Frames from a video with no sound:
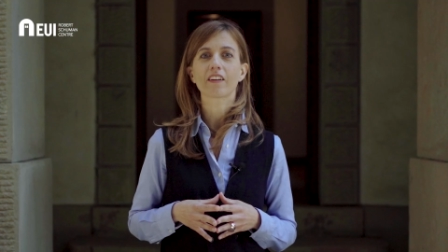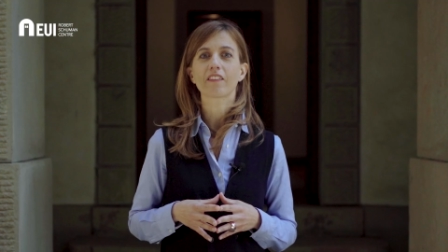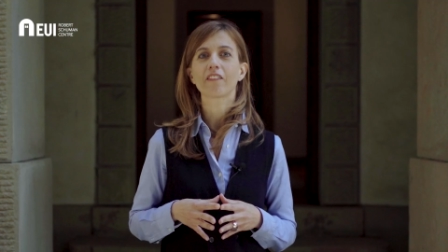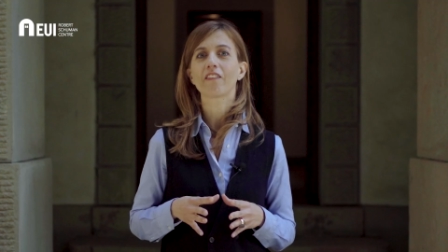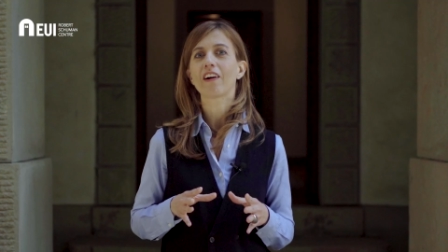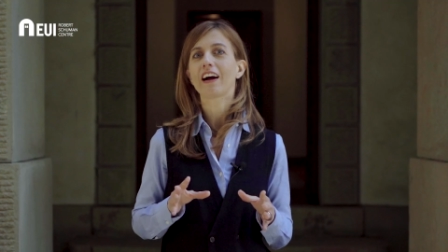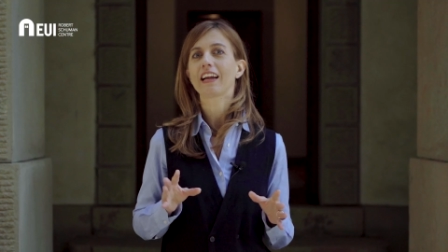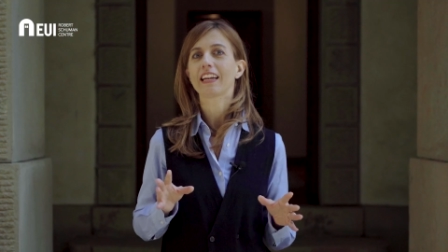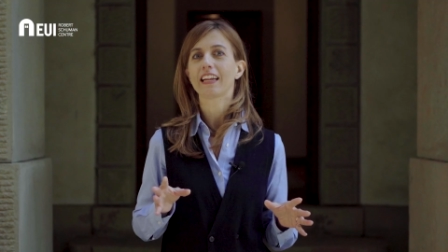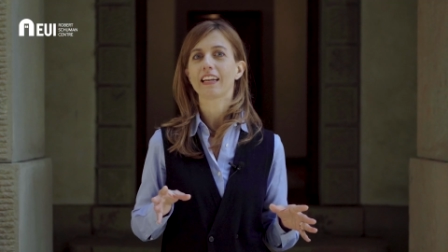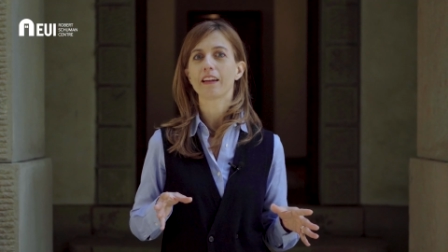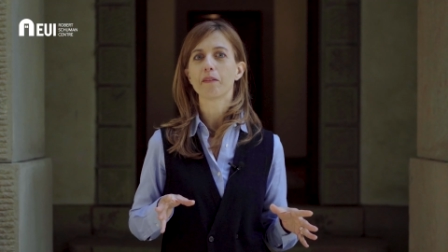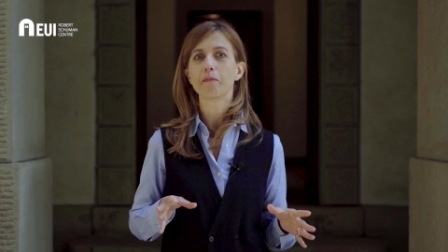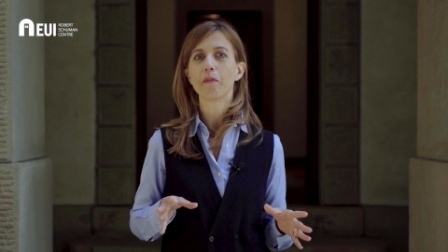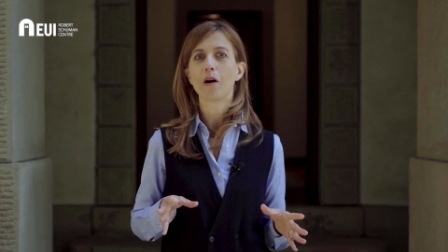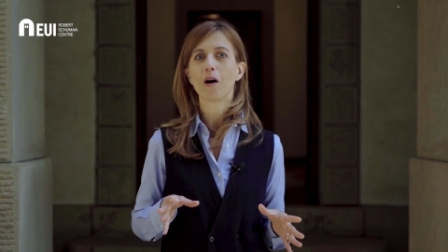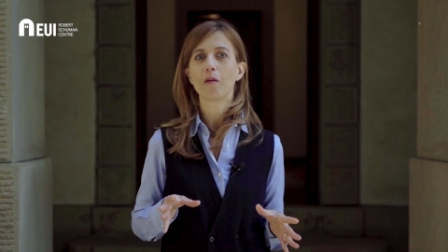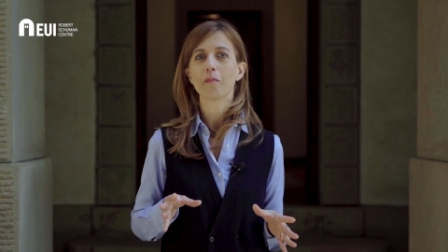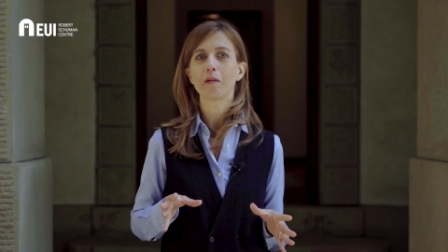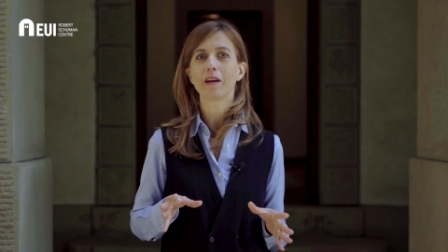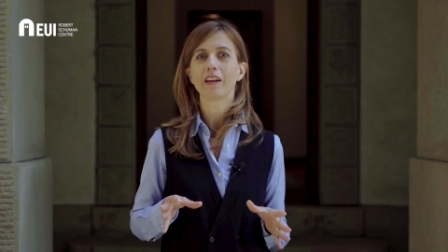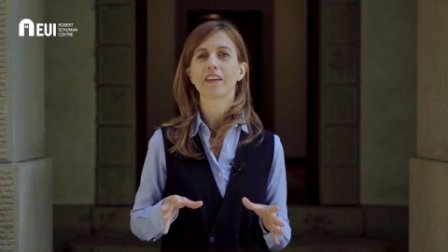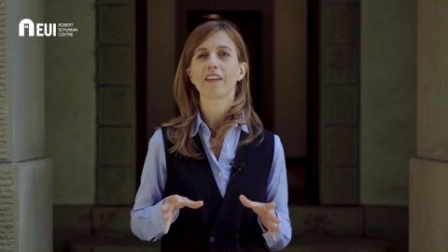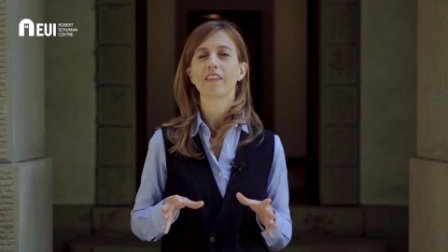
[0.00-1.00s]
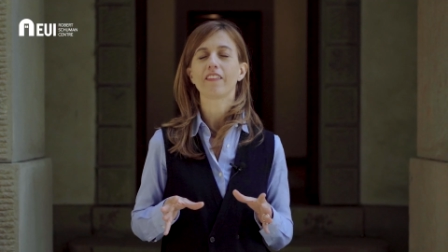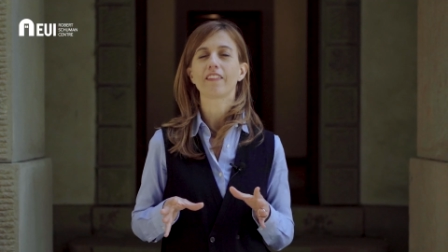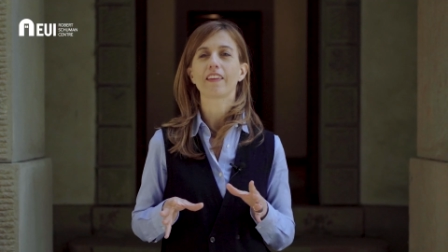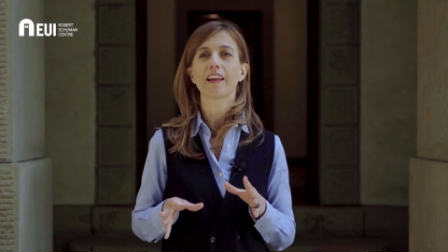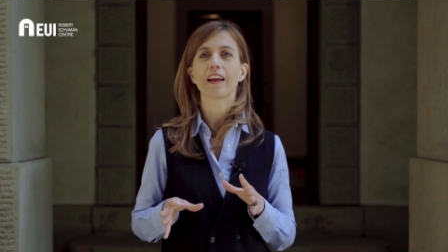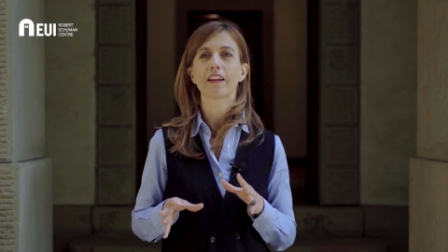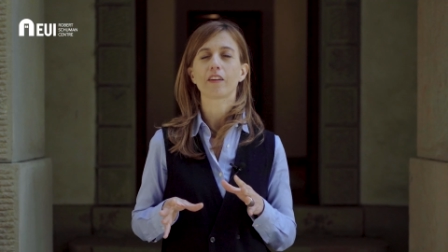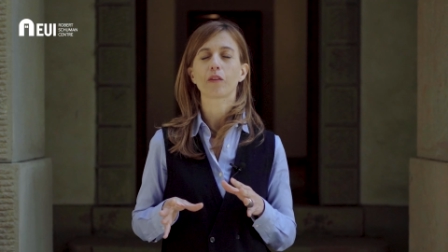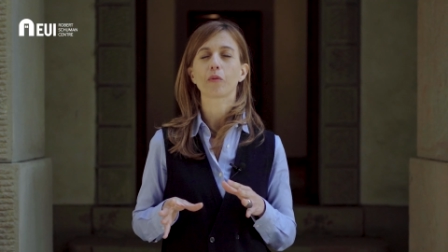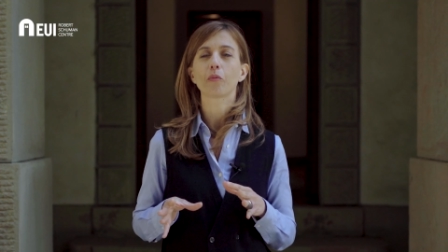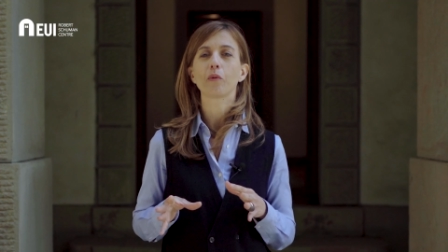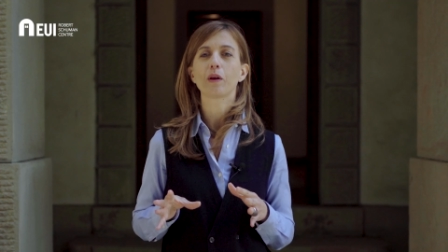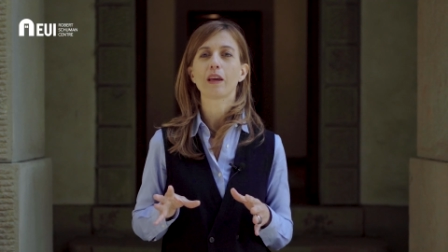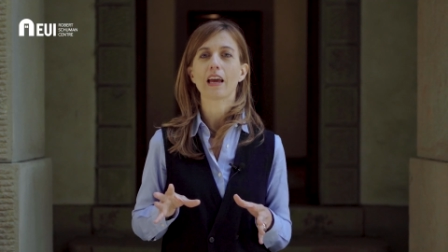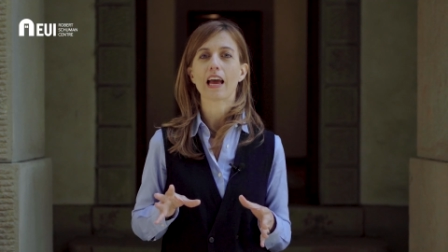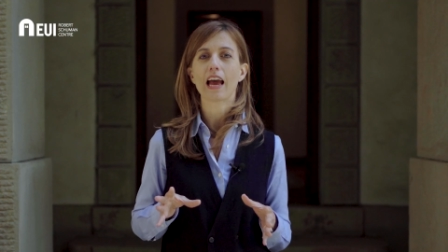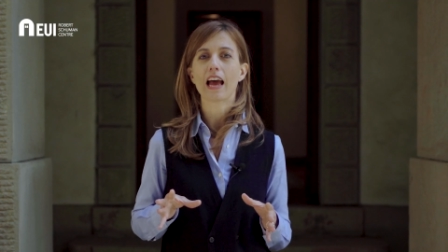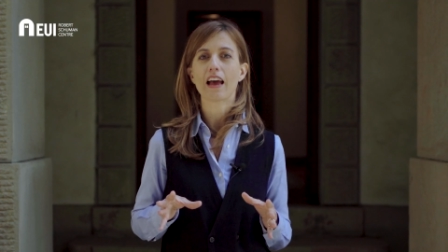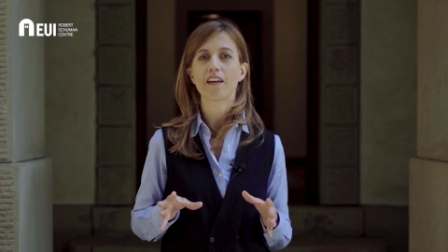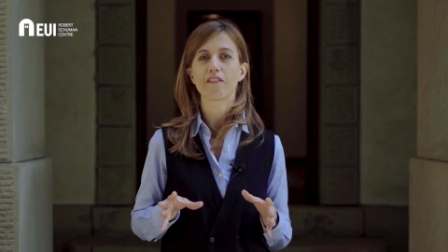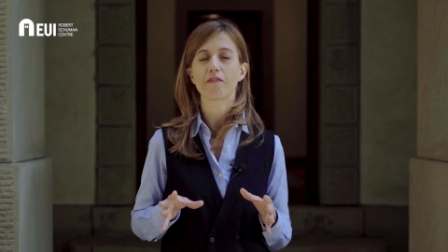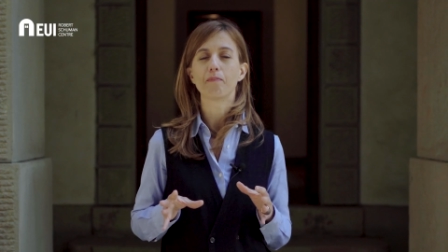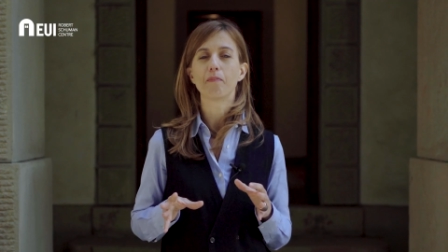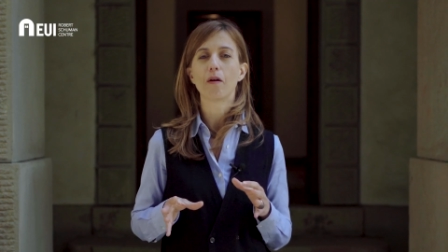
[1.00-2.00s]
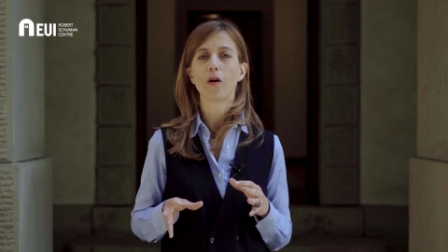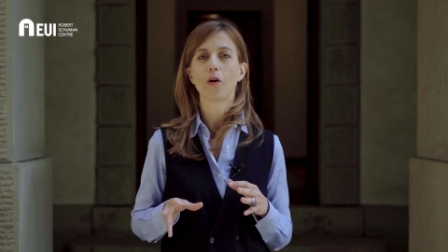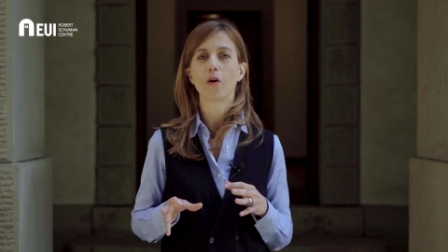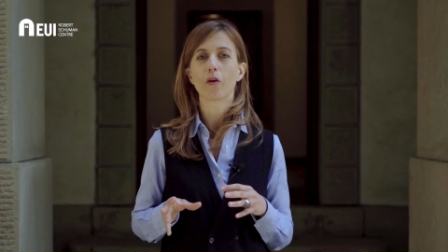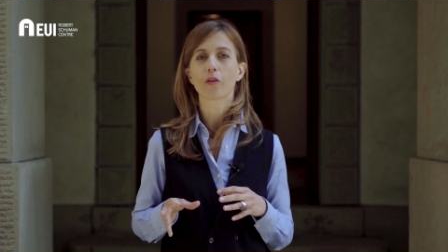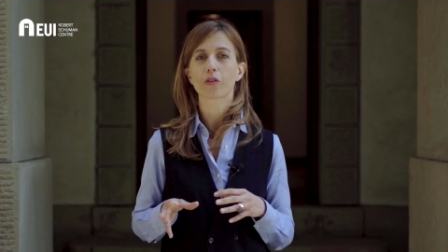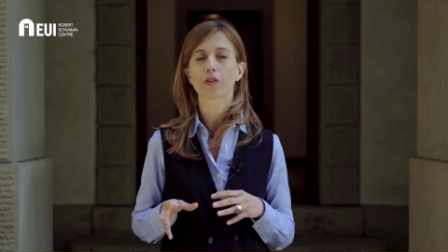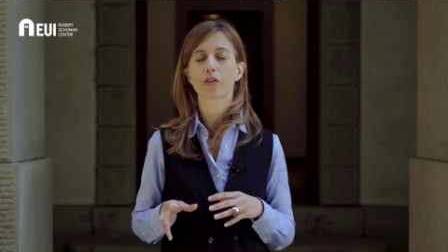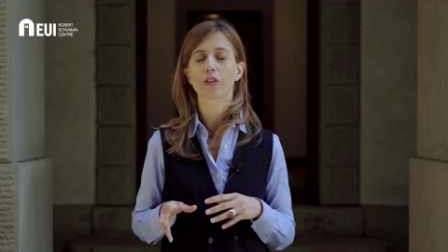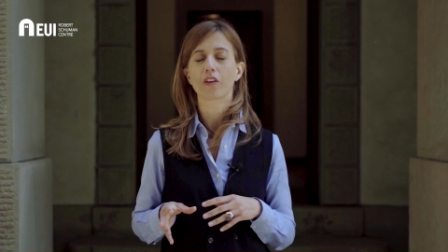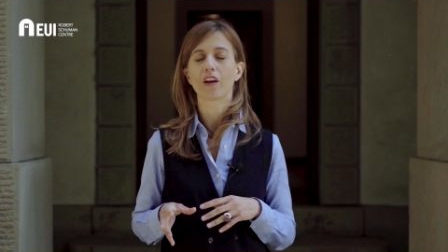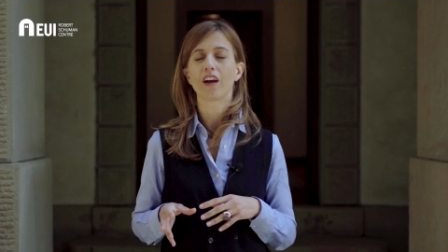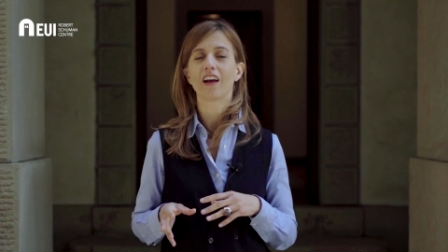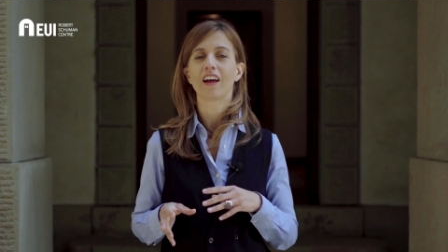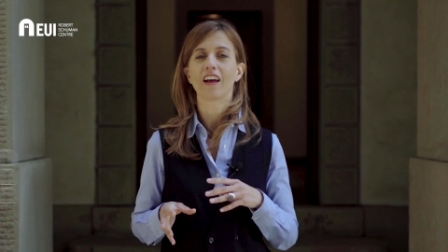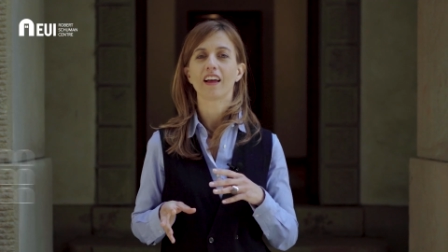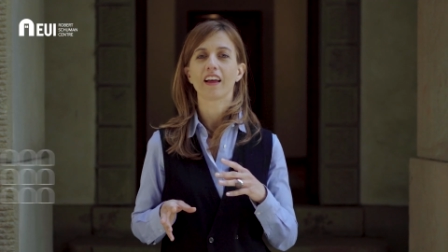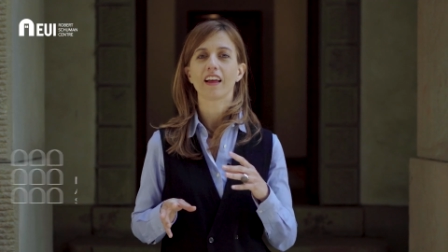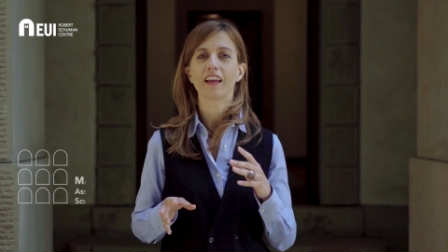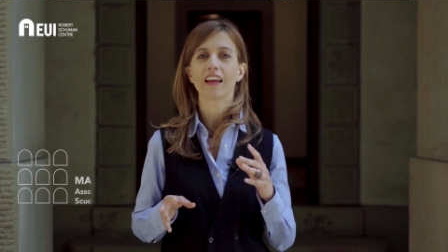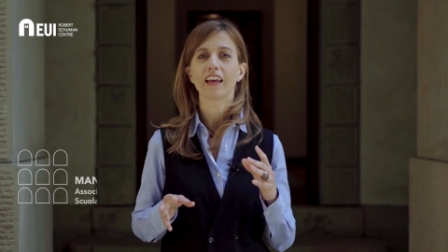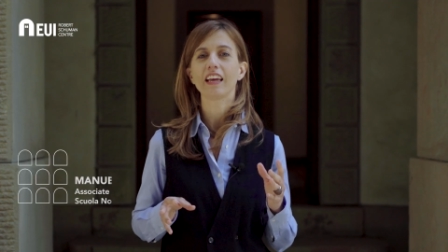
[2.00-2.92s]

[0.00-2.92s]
right at the moment is that we have both uh,